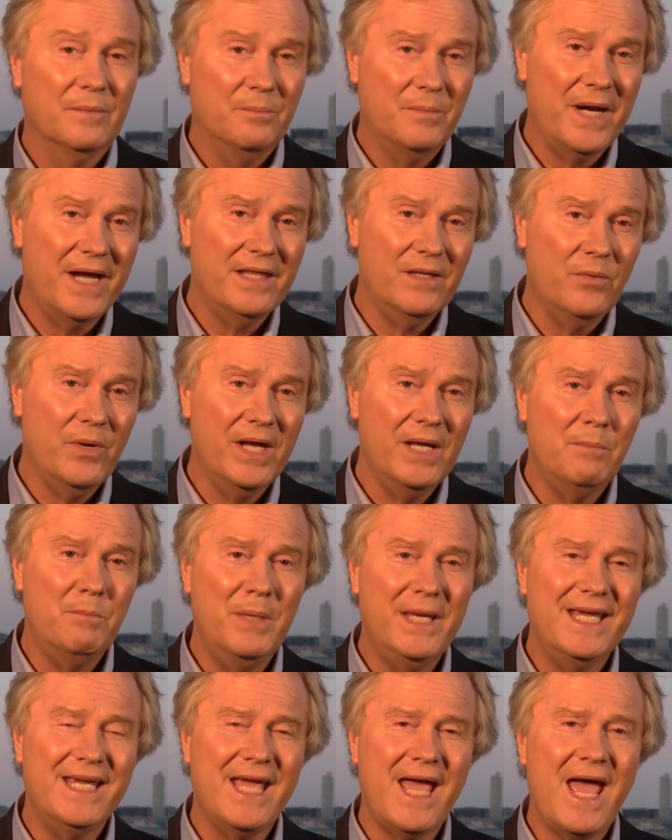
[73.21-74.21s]
By the way,
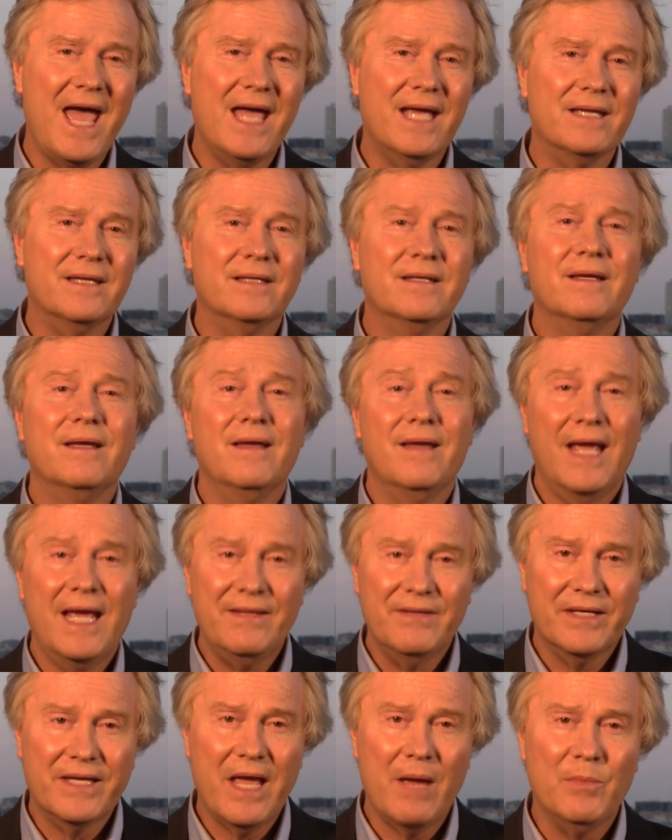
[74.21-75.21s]
Big Ag
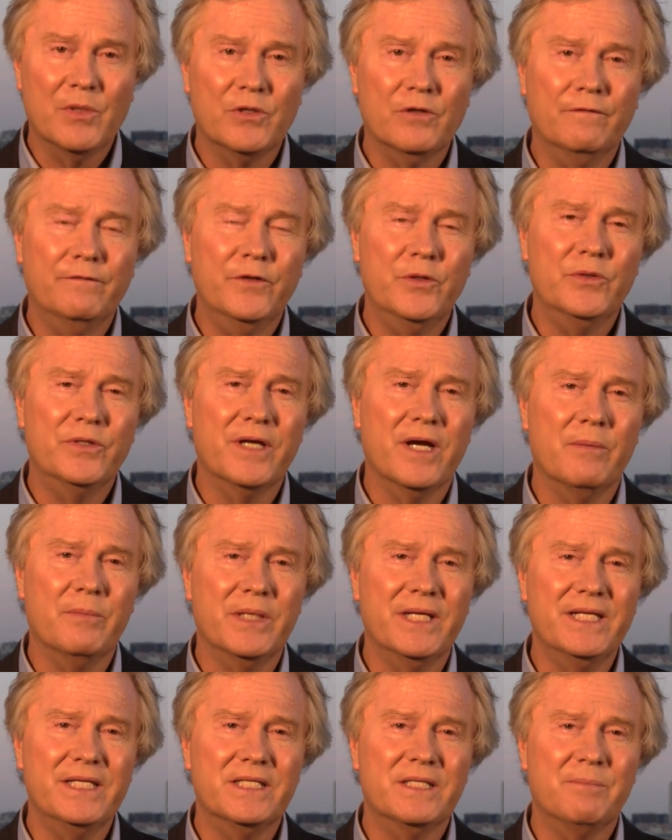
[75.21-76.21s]
and the chemical food
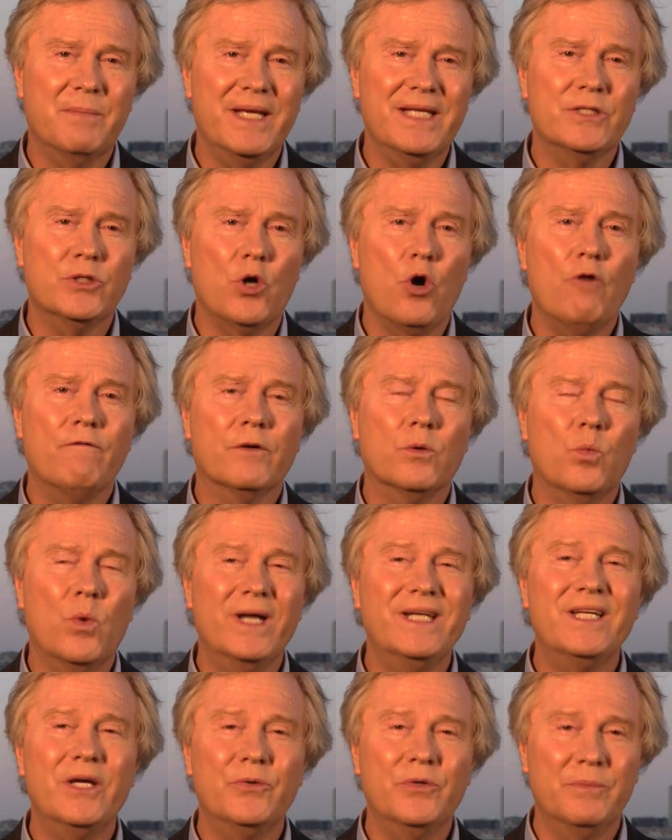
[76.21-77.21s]
companies spent over
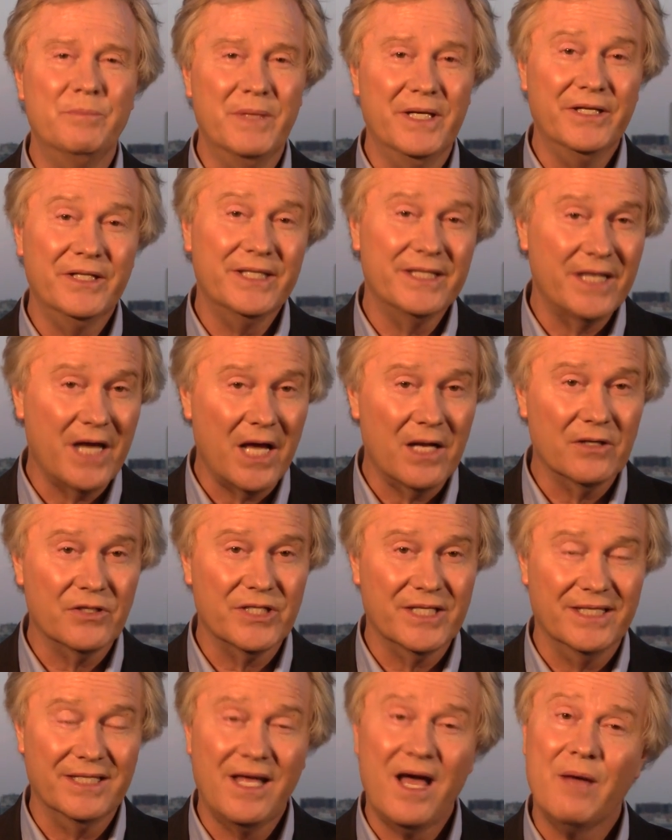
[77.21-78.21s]
$100 million
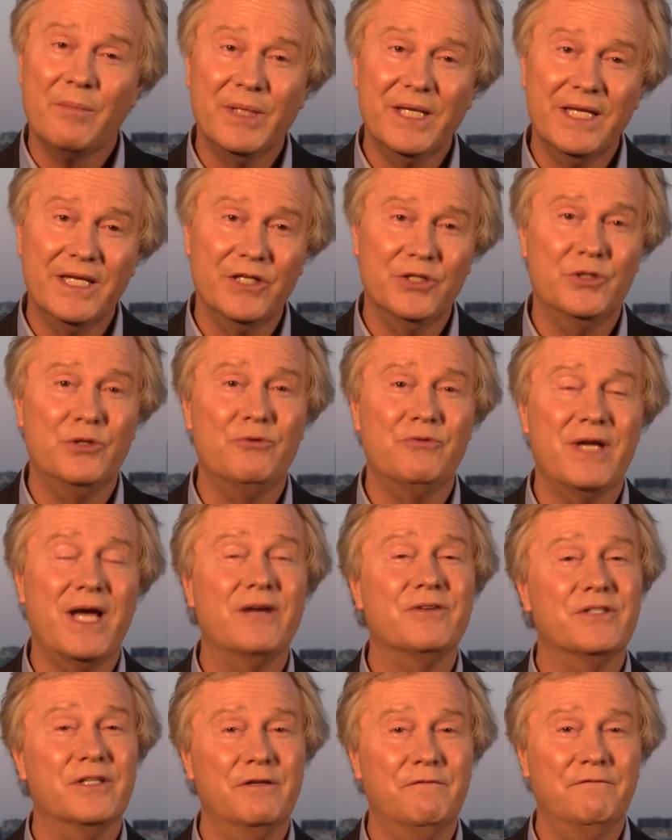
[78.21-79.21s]
in lobbying in
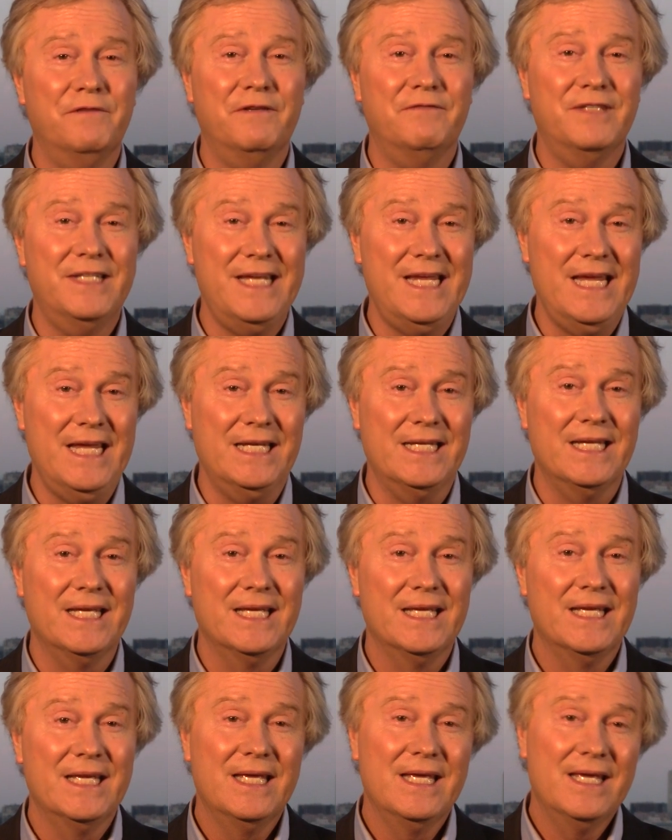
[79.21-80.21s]
2015.
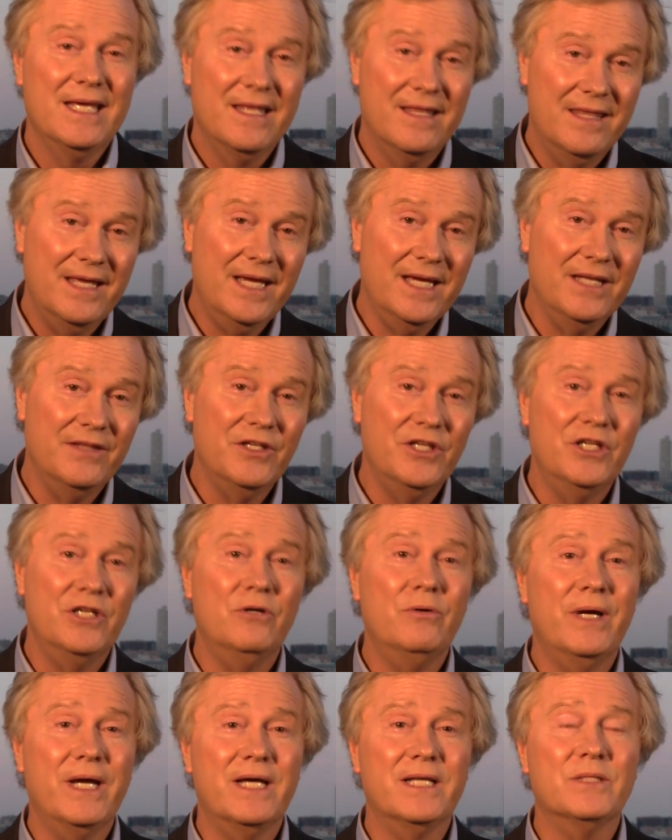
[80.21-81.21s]
Then the
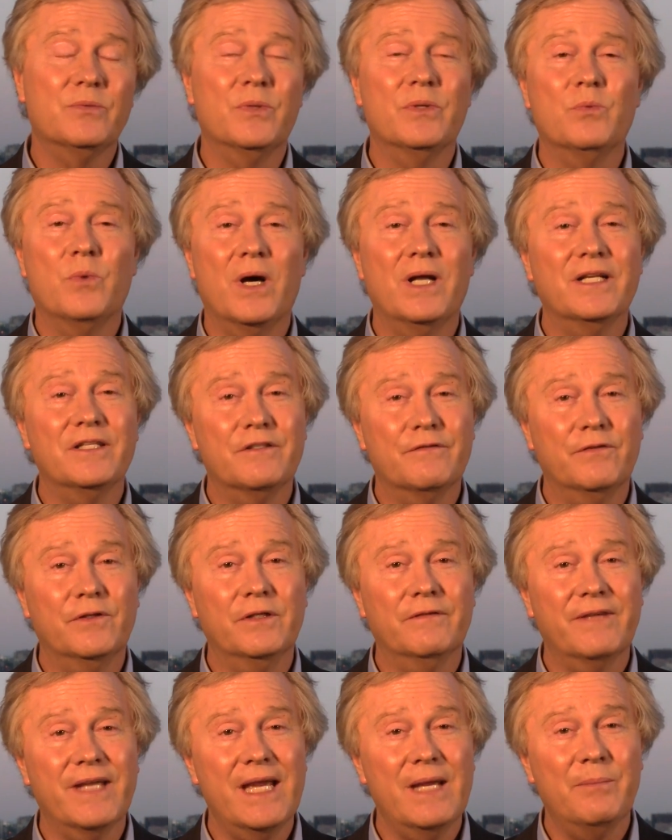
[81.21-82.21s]
U.S., with wallets
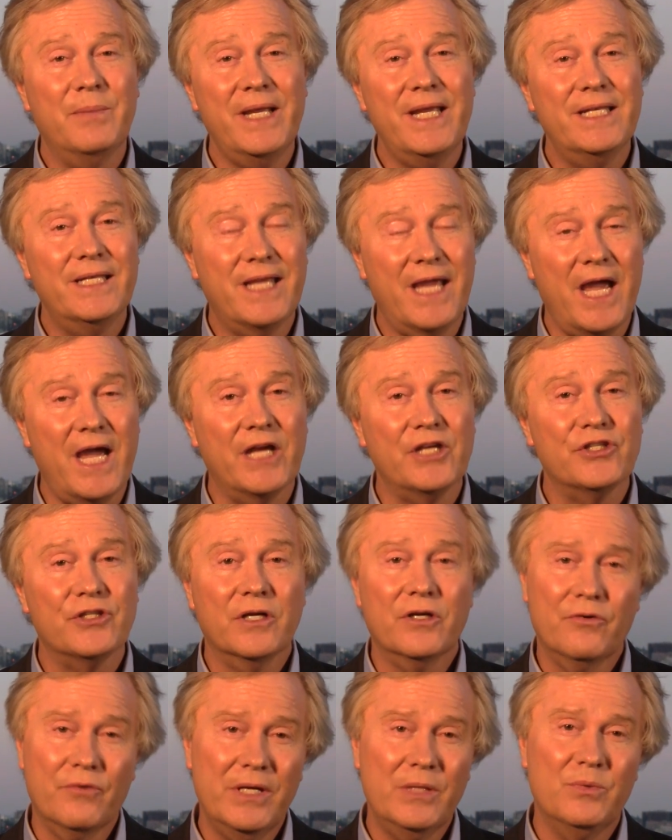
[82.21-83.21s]
full of campaign cash,
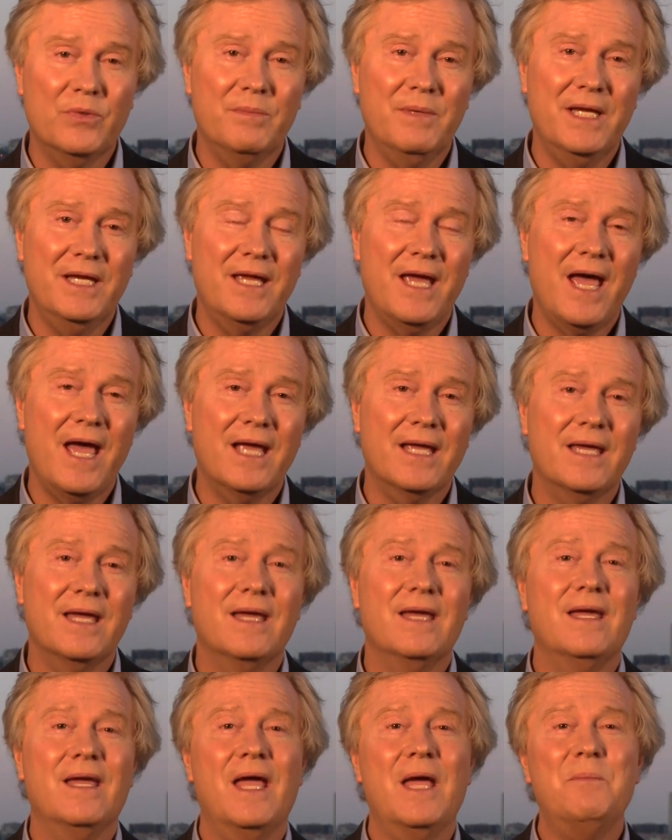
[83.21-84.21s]
agreed with Big Ag
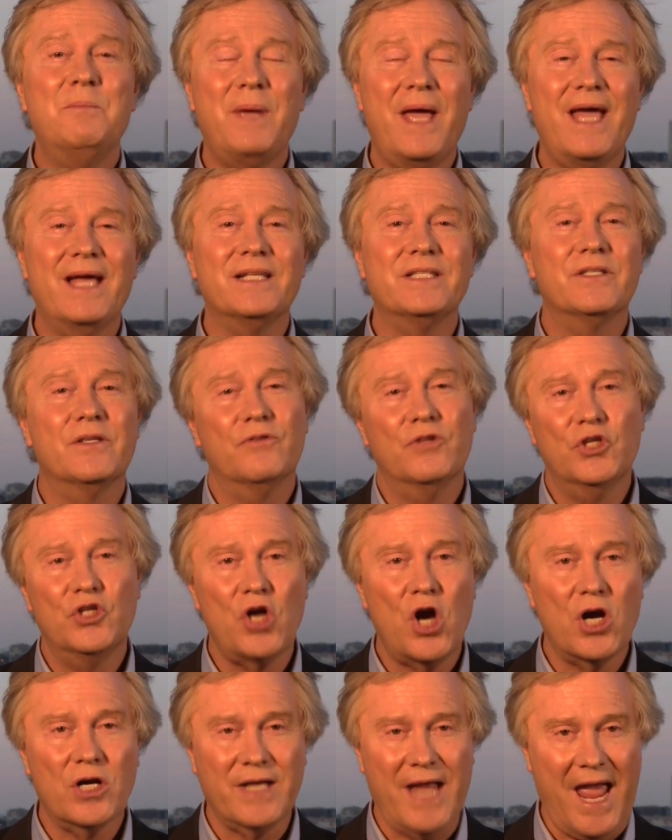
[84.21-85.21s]
and passed the
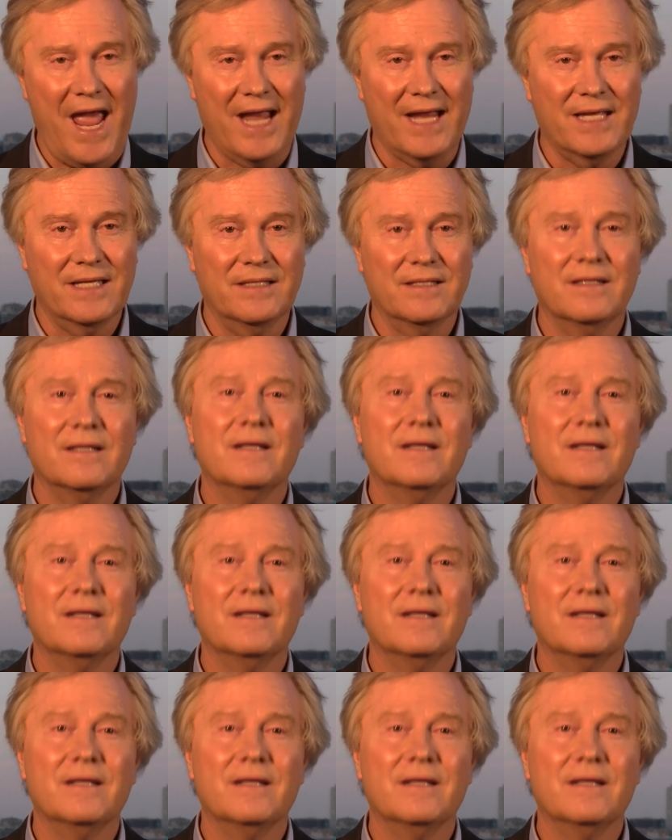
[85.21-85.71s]
Dark Act.